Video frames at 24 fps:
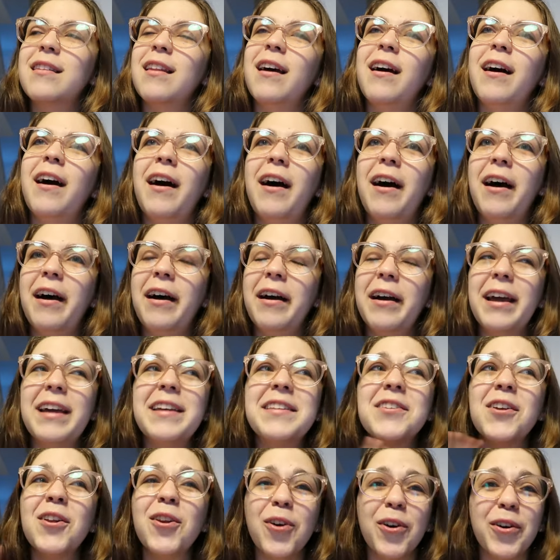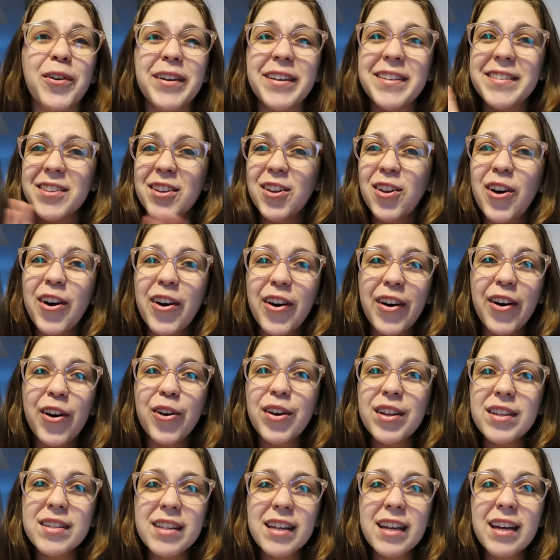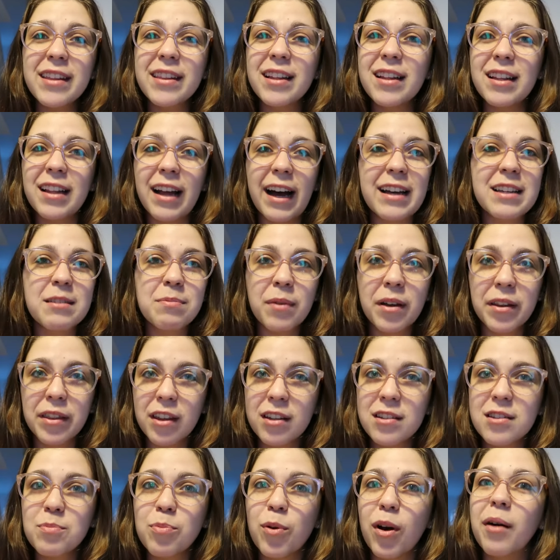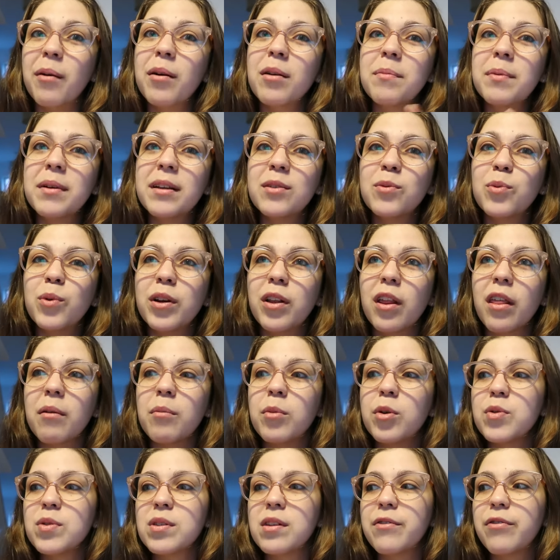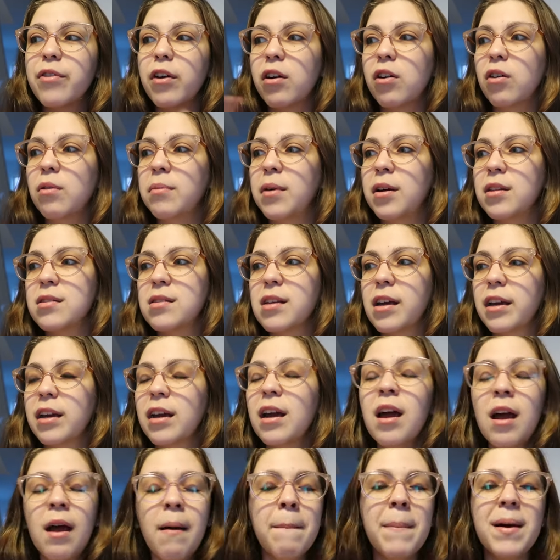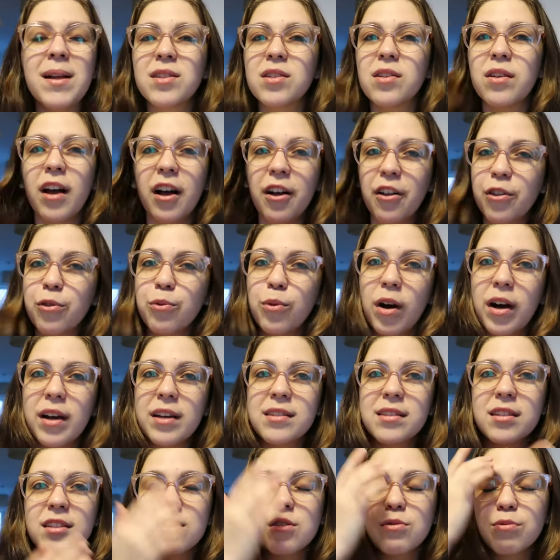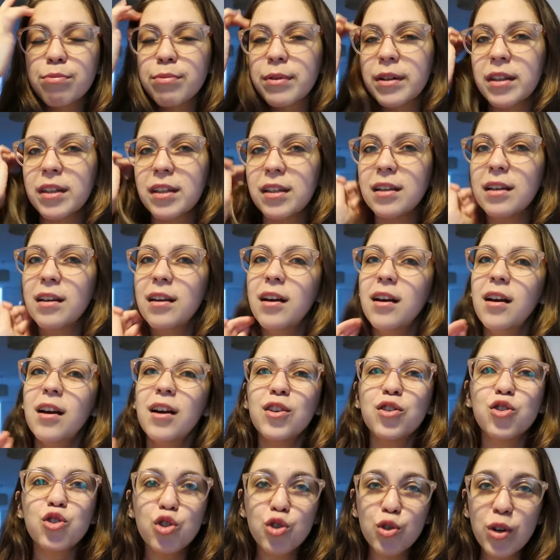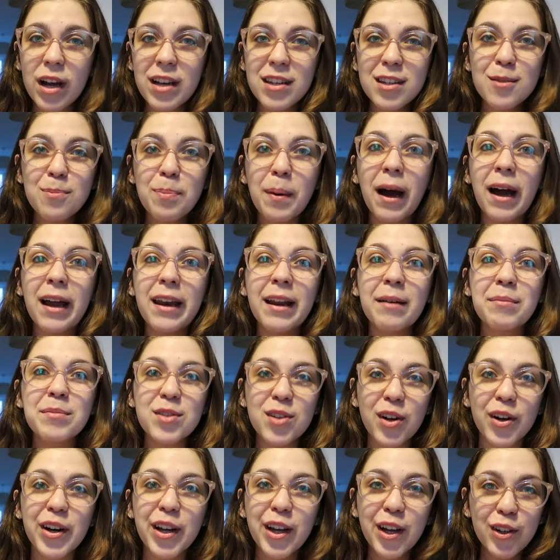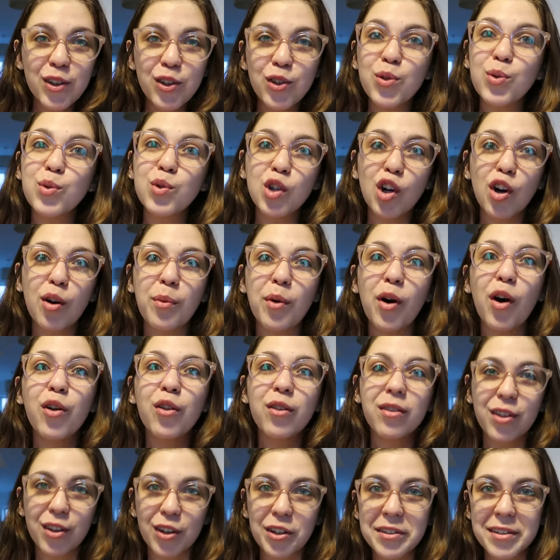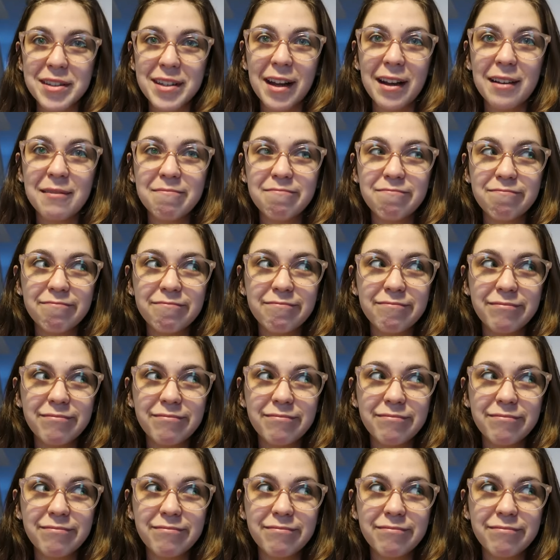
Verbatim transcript: a lot. It's a lot. Honestly, the last month has probably been one of the most difficult months, like mental health wise, just really stressed. But I'm starting a new job on Thursday,